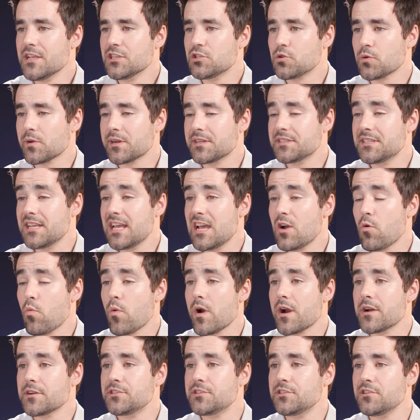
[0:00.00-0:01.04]
So we're gonna say
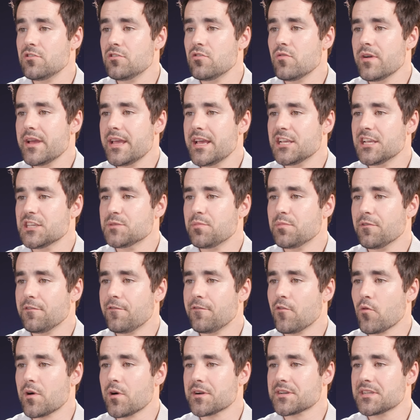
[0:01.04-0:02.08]
where due is
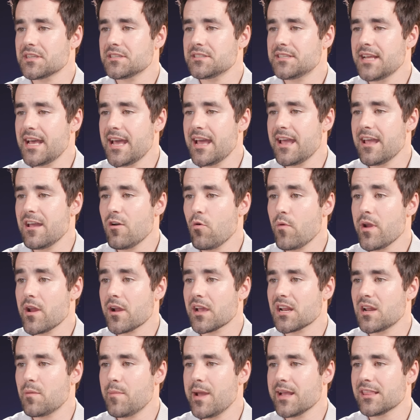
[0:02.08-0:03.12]
before today, we
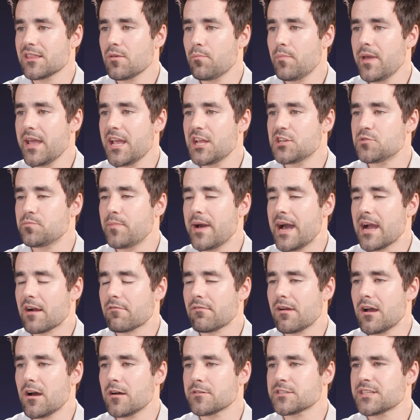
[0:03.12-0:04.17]
are gonna make the page
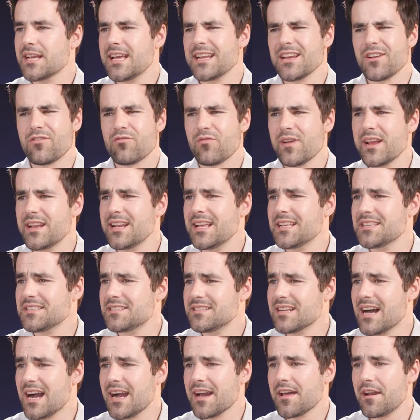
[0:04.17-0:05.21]
background, and green is
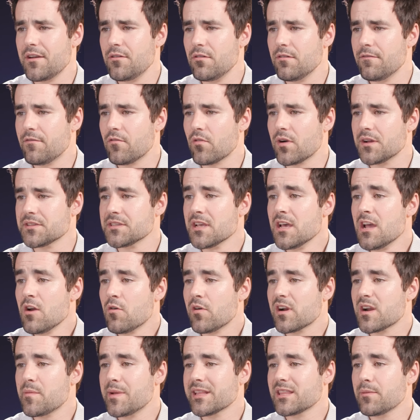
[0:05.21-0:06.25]
not gonna do it for us.
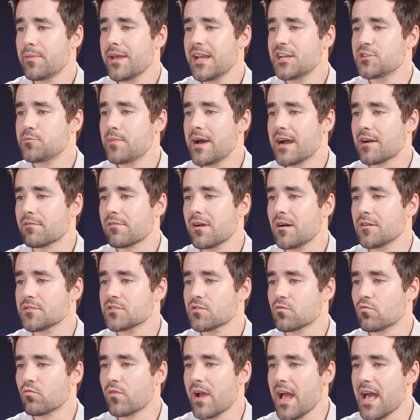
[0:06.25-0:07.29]
We're gonna make the page
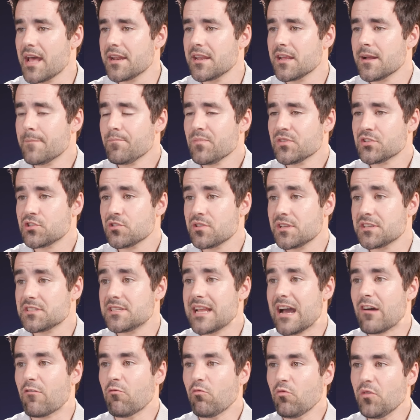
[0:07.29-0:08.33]
background red. So
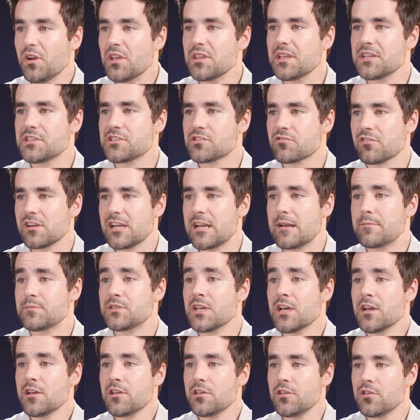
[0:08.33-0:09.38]
this now really
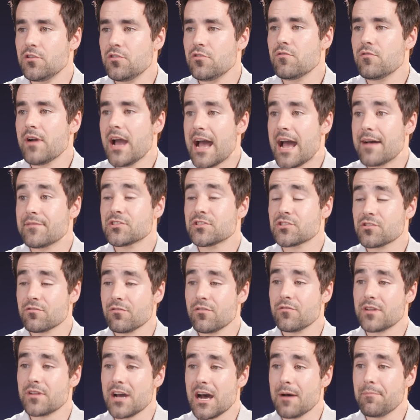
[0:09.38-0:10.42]
screams, you have
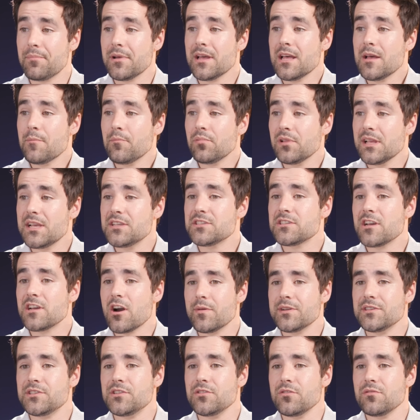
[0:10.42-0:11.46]
screwed up. Please
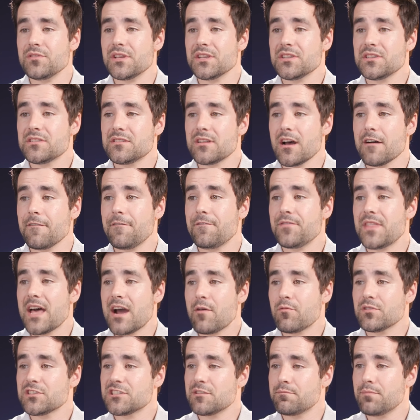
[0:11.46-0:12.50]
go and do this stuff
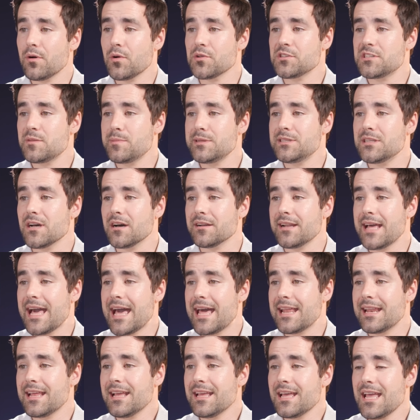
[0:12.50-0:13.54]
that was supposed to be done
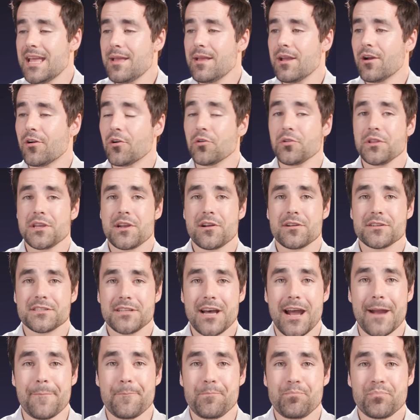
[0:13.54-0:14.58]
at a earlier
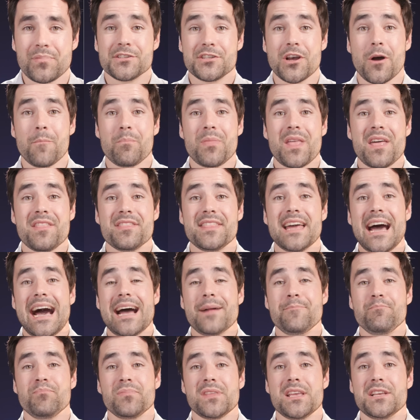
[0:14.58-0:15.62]
time. So
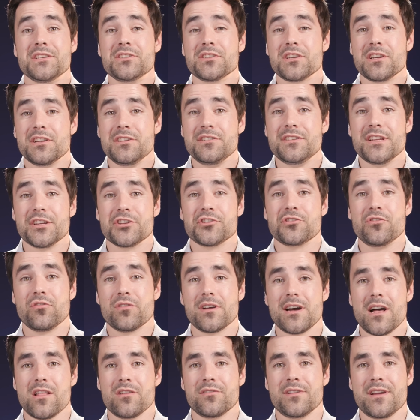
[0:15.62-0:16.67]
that is
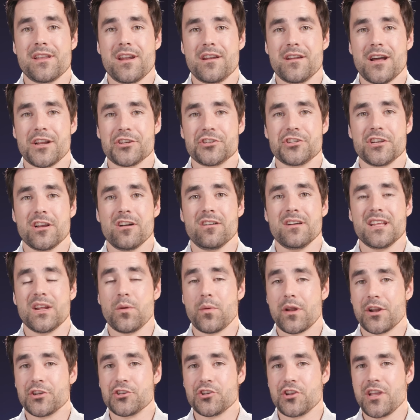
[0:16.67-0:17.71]
conditional color in a nutshell. And
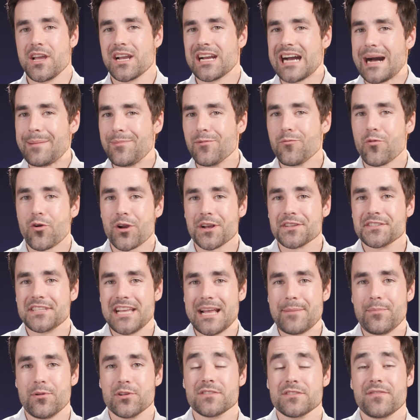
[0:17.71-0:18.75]
I wanna show you a couple more
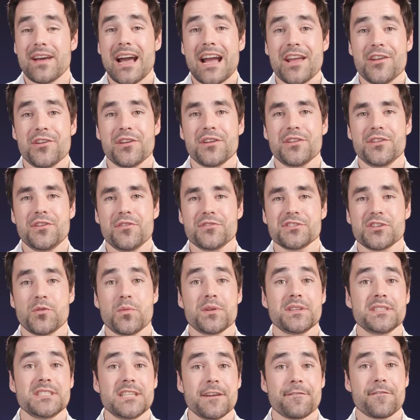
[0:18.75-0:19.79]
examples of how you can use
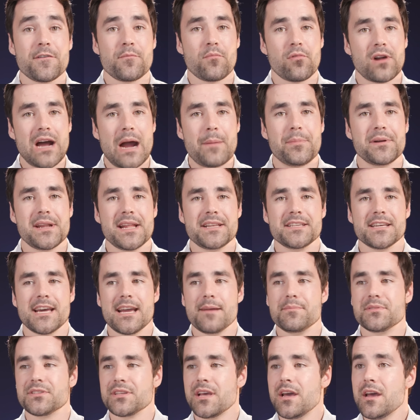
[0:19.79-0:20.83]
it with different property
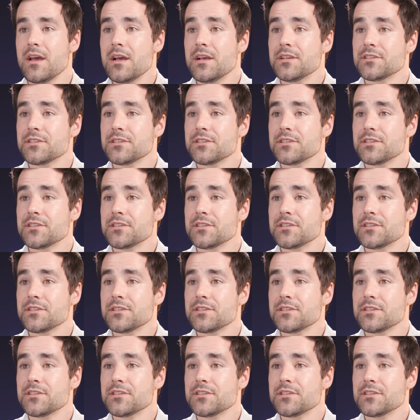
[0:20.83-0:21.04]
types.